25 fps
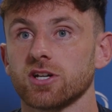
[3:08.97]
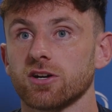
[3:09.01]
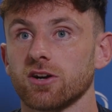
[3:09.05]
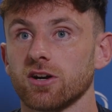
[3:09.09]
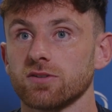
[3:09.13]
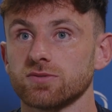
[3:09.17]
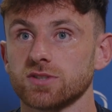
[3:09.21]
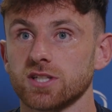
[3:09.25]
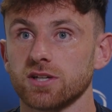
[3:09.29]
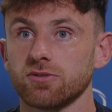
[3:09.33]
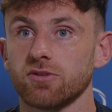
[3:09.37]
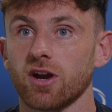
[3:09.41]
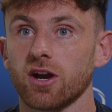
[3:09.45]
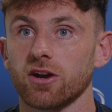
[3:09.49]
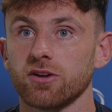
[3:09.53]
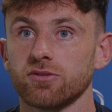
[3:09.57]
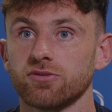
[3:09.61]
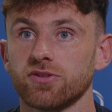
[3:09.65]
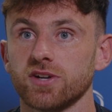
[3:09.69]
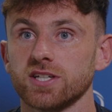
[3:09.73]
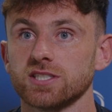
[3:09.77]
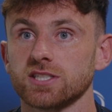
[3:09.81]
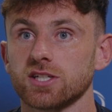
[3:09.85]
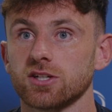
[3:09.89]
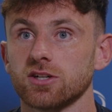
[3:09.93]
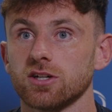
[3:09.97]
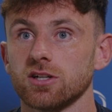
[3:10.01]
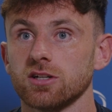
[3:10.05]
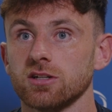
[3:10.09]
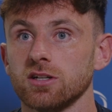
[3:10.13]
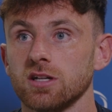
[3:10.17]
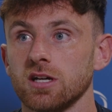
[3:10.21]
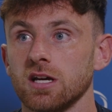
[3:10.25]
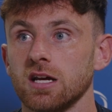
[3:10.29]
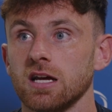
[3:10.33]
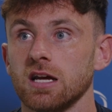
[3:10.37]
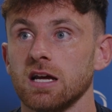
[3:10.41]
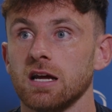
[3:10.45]
They're obviously very
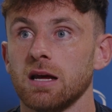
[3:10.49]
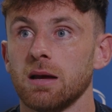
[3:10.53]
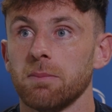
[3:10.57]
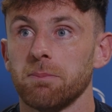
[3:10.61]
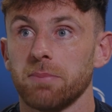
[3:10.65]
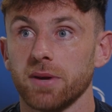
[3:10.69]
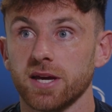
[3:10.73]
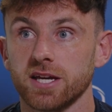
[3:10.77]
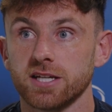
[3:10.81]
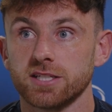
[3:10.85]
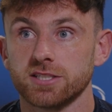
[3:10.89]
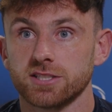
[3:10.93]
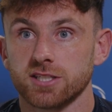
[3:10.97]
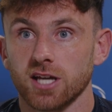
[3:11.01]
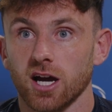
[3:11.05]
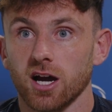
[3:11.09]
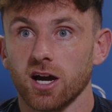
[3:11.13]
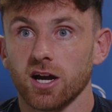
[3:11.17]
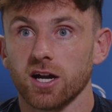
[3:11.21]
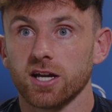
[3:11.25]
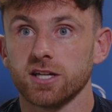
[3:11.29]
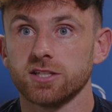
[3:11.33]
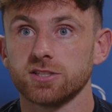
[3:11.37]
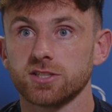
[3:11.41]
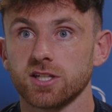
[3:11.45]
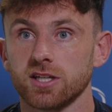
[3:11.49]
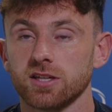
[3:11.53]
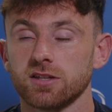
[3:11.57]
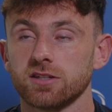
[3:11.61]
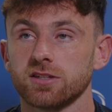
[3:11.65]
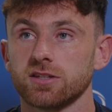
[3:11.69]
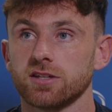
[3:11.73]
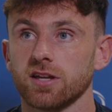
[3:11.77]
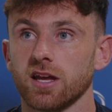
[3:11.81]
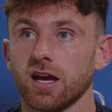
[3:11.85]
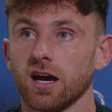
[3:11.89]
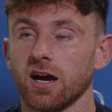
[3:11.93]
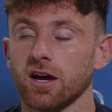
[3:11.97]
physical, big sides,
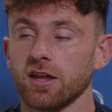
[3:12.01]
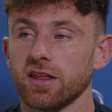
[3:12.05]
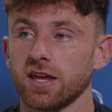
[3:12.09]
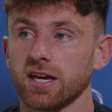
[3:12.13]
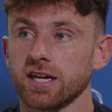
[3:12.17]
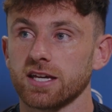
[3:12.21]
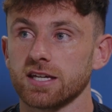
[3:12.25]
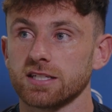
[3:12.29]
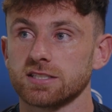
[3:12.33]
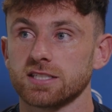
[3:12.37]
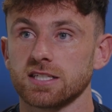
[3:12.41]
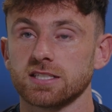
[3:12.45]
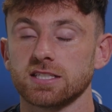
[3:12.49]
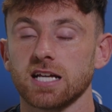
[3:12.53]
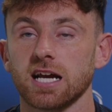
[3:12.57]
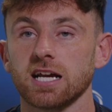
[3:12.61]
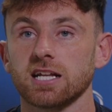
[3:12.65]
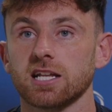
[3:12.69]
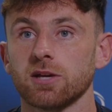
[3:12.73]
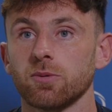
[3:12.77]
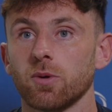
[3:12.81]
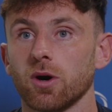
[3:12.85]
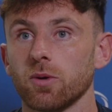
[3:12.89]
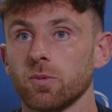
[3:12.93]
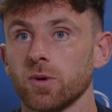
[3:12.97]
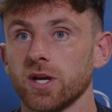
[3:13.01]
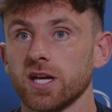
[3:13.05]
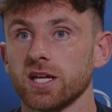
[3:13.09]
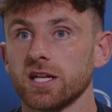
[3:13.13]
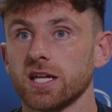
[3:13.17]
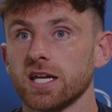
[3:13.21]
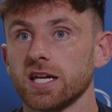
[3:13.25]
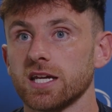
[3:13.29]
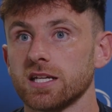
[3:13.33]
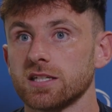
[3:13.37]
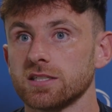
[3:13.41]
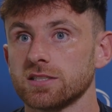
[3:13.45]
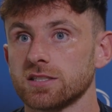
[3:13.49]
and I think it's exactly what we
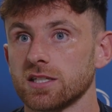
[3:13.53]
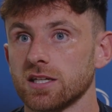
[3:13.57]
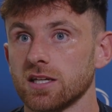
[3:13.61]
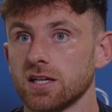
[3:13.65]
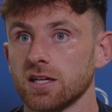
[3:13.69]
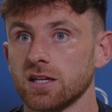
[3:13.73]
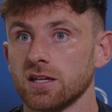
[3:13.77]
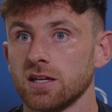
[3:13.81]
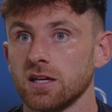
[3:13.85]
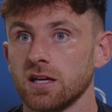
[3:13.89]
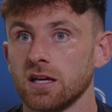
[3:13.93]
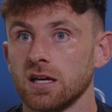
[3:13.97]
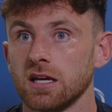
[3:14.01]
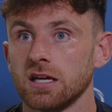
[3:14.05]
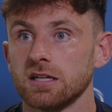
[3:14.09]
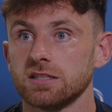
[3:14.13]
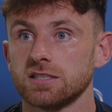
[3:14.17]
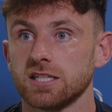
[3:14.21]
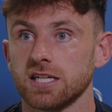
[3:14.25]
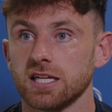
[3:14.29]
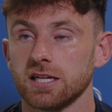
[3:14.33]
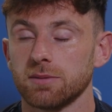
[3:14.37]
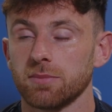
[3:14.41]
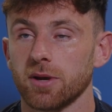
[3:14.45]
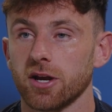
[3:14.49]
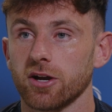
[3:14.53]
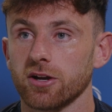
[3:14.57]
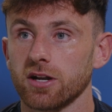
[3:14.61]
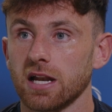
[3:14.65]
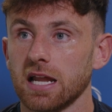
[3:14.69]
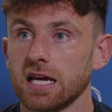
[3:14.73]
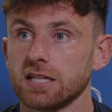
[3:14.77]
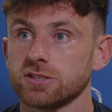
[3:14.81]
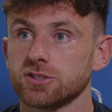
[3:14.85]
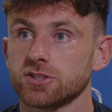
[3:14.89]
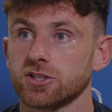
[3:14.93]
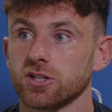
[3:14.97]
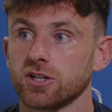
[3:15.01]
need as a team here in
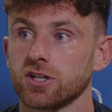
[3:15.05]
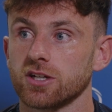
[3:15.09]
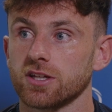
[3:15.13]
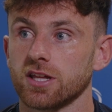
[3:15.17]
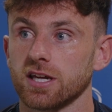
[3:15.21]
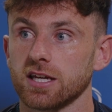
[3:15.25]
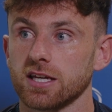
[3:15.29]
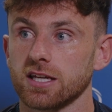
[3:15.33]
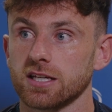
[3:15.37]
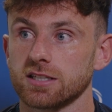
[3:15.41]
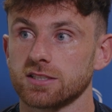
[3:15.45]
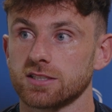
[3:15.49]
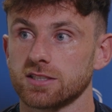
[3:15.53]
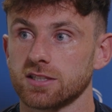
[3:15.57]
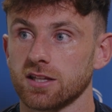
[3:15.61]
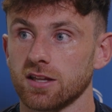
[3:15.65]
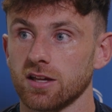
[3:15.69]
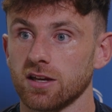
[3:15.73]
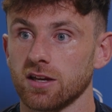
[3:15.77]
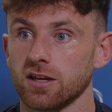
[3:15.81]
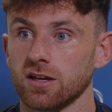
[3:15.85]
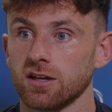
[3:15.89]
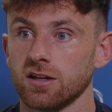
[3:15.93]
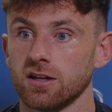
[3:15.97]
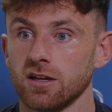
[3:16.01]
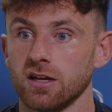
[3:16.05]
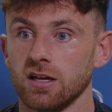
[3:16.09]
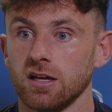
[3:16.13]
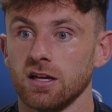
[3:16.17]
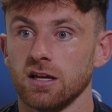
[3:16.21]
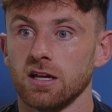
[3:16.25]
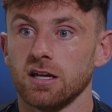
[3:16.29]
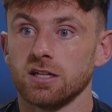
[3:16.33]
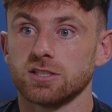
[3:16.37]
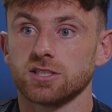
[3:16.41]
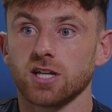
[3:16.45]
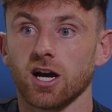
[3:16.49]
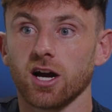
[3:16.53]
Leinster. I think it's the
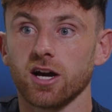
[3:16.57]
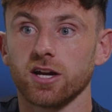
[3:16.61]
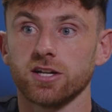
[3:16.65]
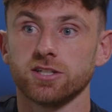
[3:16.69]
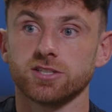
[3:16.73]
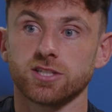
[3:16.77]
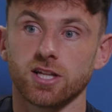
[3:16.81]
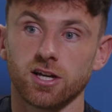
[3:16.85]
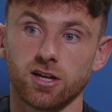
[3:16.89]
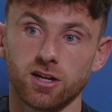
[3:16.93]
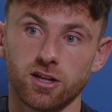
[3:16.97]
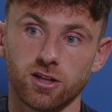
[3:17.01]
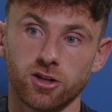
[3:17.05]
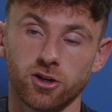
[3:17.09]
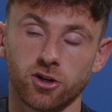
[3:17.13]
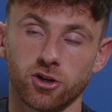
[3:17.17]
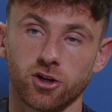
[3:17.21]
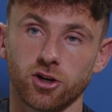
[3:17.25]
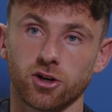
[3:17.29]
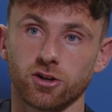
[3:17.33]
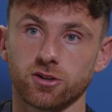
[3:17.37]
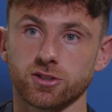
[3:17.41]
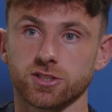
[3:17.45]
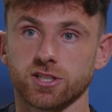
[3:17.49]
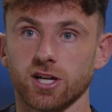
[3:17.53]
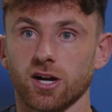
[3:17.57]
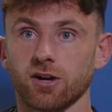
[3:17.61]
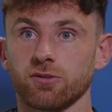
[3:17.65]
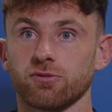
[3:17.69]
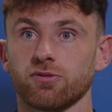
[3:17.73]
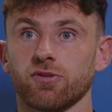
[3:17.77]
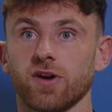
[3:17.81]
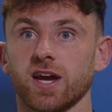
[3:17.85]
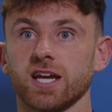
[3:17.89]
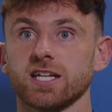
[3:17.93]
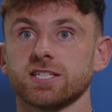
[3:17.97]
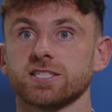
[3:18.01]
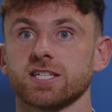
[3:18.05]
sides that you're going to start
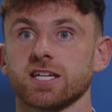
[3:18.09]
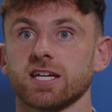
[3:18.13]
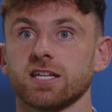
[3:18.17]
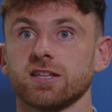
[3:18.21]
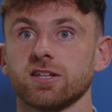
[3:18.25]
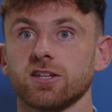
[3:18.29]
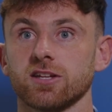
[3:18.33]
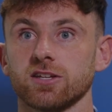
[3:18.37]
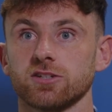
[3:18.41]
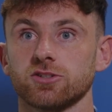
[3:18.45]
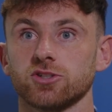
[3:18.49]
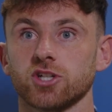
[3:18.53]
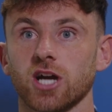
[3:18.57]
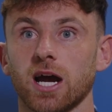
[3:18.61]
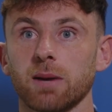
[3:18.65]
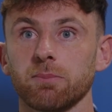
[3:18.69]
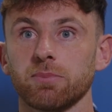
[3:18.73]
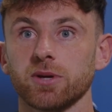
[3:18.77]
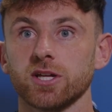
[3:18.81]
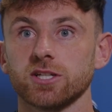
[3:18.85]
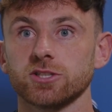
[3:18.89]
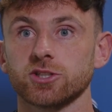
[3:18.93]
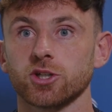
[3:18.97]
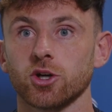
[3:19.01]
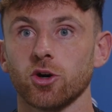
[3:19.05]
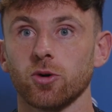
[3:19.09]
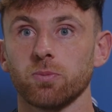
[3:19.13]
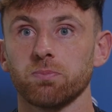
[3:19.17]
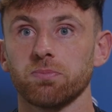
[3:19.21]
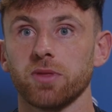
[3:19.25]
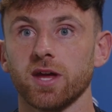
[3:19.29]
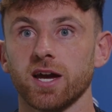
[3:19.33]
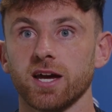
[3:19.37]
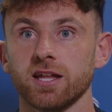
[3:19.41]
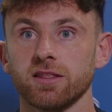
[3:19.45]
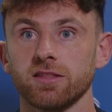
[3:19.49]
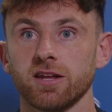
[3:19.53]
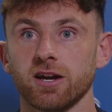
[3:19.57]
facing in the Champions Cup
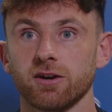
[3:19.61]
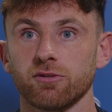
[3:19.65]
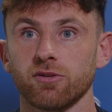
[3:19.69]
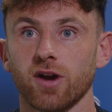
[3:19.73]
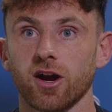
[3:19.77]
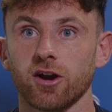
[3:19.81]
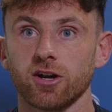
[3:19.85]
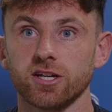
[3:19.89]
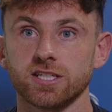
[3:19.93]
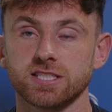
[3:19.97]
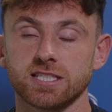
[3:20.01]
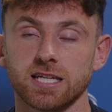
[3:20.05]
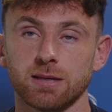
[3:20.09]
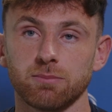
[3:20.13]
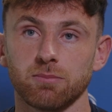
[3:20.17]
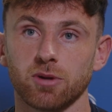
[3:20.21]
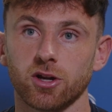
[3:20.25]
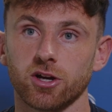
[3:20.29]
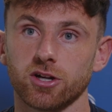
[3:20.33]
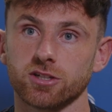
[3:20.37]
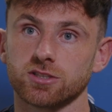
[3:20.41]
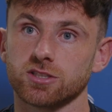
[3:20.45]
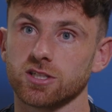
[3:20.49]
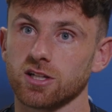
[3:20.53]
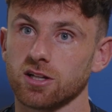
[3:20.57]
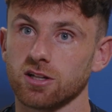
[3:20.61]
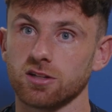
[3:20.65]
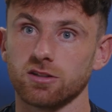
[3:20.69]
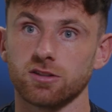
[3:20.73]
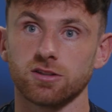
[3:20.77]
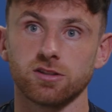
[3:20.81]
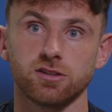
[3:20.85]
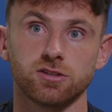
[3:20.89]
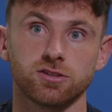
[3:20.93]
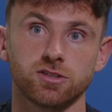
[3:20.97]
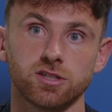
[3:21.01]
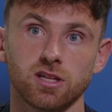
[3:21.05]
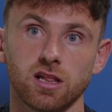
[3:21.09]
then. They're very similar to
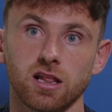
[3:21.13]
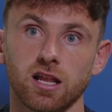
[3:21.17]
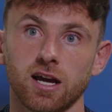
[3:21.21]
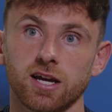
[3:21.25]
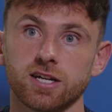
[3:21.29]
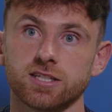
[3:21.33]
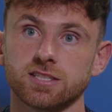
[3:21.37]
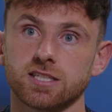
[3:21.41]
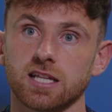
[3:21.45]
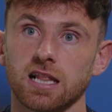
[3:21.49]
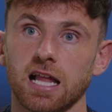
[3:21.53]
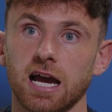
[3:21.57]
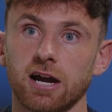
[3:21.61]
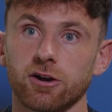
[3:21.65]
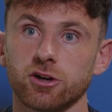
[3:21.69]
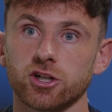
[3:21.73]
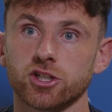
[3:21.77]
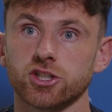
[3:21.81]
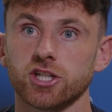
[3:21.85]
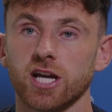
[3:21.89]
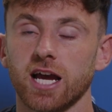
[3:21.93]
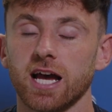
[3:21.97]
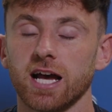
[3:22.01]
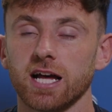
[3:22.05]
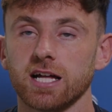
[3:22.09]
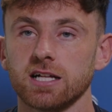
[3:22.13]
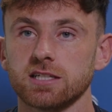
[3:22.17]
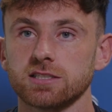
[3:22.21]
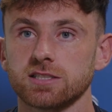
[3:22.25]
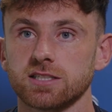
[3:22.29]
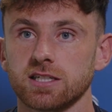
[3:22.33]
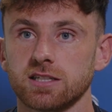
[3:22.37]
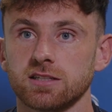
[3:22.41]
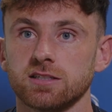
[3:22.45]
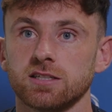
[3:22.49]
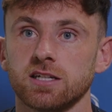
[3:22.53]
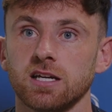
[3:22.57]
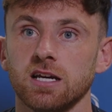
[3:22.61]
the likes of La Rochelle's
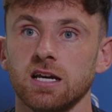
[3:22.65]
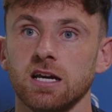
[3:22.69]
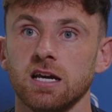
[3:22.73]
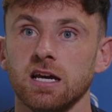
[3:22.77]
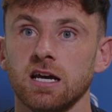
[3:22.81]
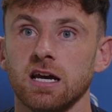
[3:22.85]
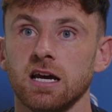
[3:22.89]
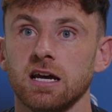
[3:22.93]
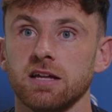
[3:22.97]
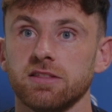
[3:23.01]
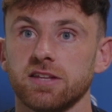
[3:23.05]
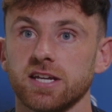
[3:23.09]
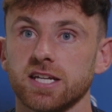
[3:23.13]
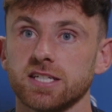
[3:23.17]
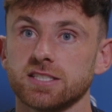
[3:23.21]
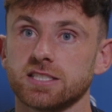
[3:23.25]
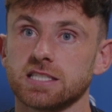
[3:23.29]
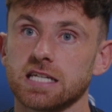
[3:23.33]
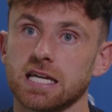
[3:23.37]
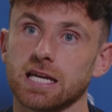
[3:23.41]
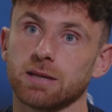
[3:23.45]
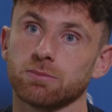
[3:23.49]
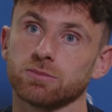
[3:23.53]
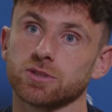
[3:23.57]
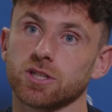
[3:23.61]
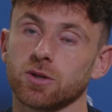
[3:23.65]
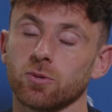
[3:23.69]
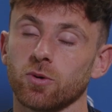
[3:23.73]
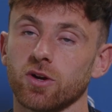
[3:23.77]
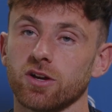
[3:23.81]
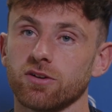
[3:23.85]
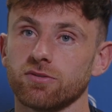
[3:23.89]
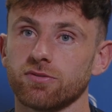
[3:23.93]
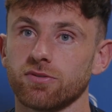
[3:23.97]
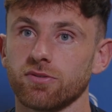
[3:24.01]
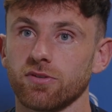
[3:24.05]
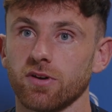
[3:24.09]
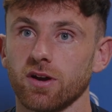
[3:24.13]
and these teams that
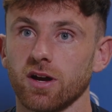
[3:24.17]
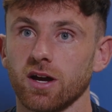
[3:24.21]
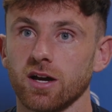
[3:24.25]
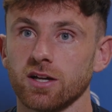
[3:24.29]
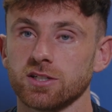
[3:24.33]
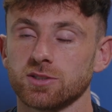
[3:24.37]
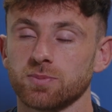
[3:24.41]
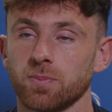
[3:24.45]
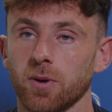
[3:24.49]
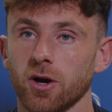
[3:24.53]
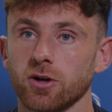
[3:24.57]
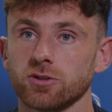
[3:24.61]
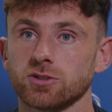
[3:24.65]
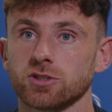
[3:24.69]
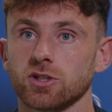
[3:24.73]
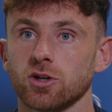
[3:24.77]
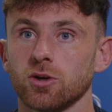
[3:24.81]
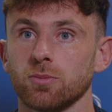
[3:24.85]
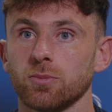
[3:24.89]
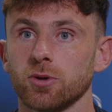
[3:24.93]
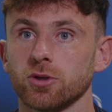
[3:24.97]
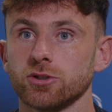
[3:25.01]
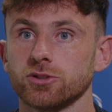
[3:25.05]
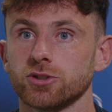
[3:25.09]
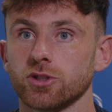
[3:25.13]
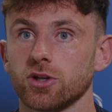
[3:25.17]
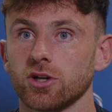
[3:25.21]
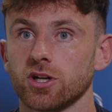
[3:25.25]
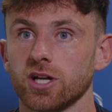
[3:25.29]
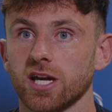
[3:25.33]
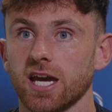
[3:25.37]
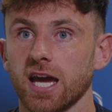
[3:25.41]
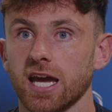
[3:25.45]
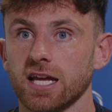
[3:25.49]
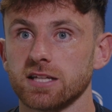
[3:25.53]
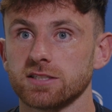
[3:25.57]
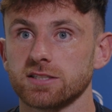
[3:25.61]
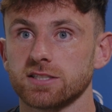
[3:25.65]
we've, I suppose, come undone
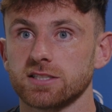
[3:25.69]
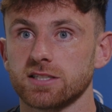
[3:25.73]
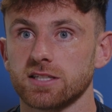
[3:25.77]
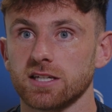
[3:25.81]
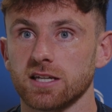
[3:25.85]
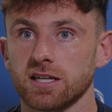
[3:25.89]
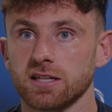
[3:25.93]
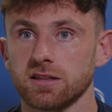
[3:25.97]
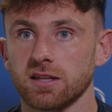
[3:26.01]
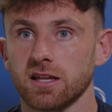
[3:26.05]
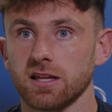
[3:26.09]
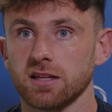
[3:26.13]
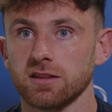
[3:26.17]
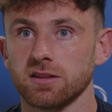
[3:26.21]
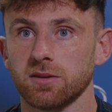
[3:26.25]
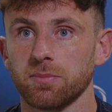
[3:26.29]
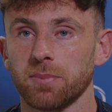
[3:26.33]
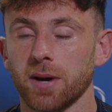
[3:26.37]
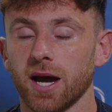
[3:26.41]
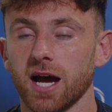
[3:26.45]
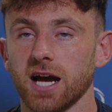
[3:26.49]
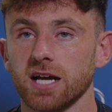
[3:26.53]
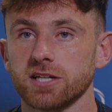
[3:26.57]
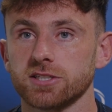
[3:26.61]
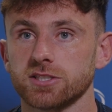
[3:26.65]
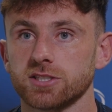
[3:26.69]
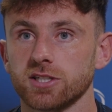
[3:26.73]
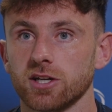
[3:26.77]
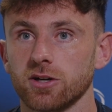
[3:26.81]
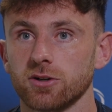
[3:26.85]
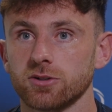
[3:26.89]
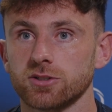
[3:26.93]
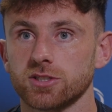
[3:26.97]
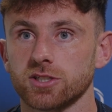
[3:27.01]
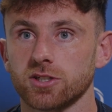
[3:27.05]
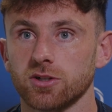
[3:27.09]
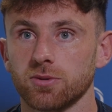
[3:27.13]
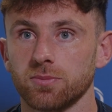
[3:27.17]
against in the past. So
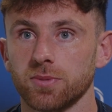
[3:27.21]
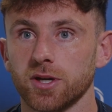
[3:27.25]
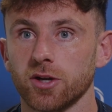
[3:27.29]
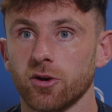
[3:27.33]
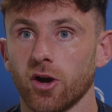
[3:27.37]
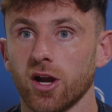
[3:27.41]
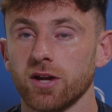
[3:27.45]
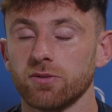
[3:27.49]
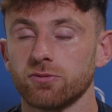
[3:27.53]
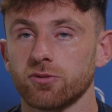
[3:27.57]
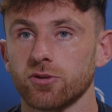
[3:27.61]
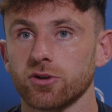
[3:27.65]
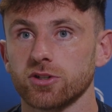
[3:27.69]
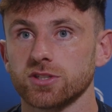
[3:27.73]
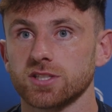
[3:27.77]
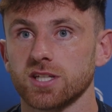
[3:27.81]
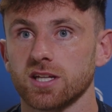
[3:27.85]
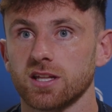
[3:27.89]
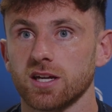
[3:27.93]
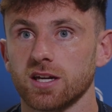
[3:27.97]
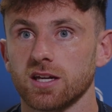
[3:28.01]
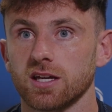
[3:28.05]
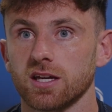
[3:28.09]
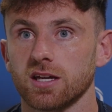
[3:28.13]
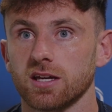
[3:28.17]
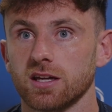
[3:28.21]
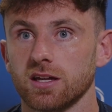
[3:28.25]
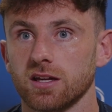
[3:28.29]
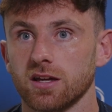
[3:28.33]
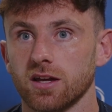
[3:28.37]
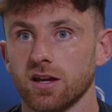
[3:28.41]
it's going to be great for us, I think.